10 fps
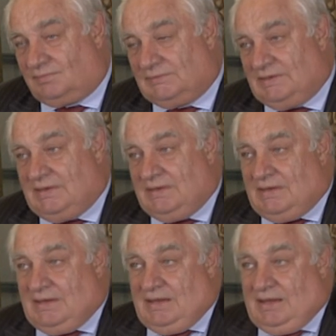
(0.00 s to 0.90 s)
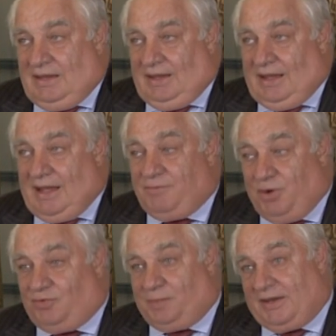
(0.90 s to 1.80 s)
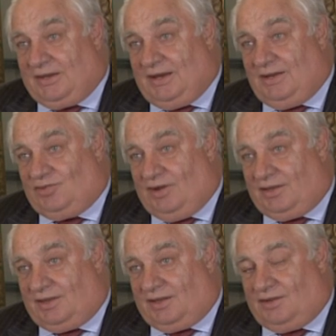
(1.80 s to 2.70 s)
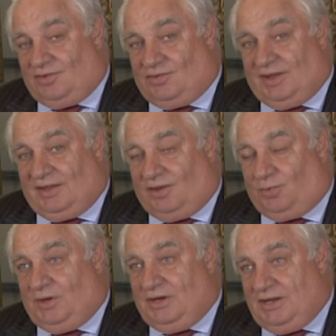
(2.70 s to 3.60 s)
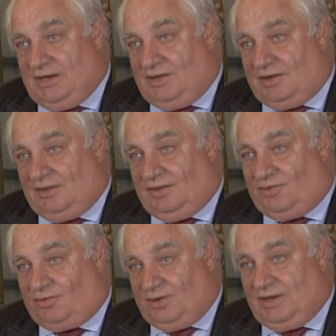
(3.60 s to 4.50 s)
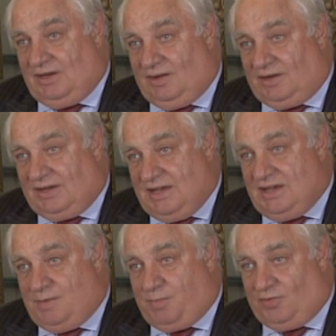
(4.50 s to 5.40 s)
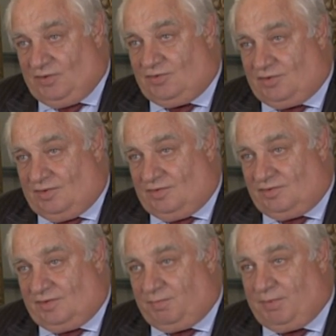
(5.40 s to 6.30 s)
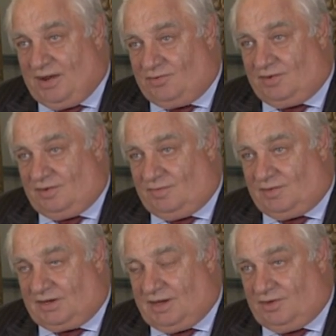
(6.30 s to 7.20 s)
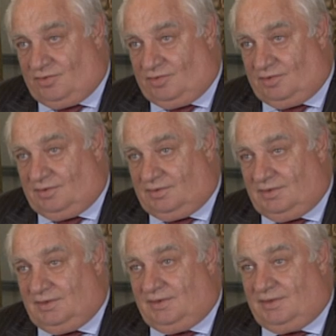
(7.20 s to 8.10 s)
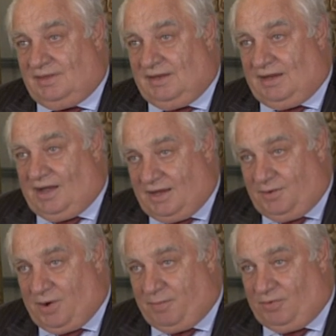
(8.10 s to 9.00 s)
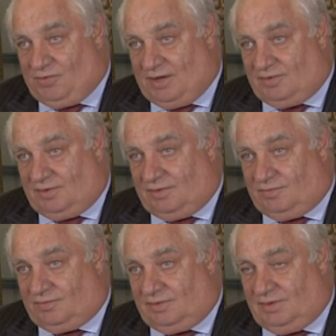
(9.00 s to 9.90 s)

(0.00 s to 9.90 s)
I have no speculation other than to say that we need in the three key positions, the President of the Council, the High Representative,